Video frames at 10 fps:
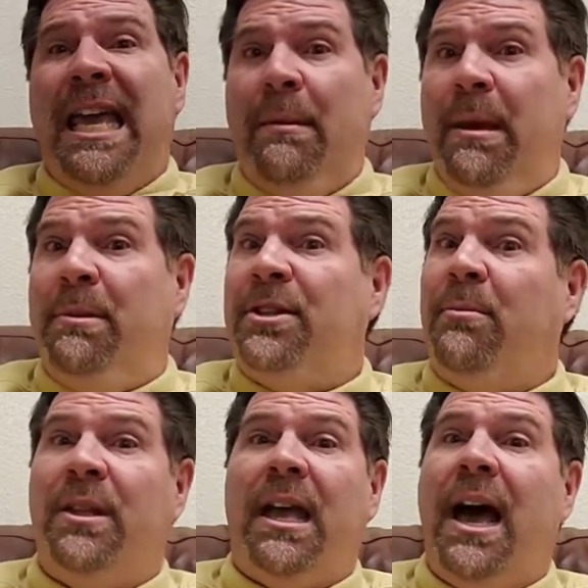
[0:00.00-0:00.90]
it may be
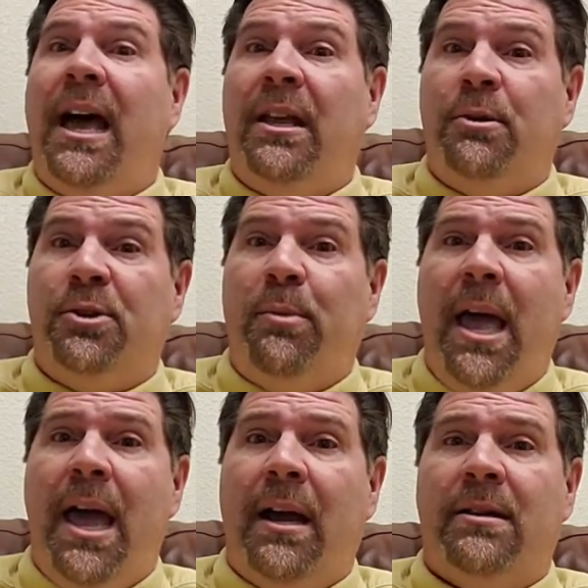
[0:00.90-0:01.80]
someone they highly
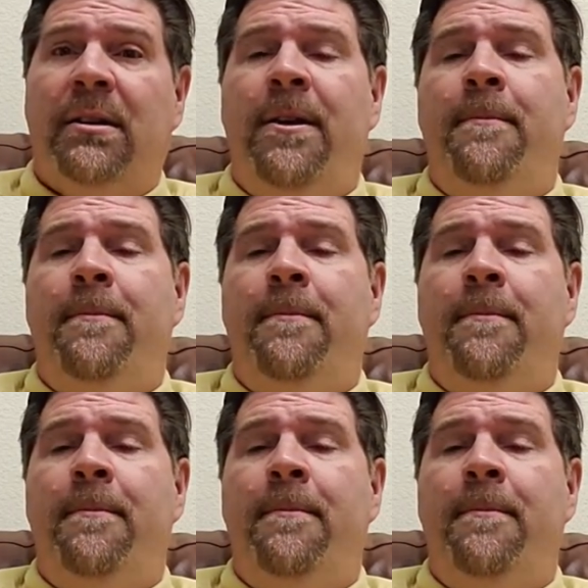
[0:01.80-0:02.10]
respect,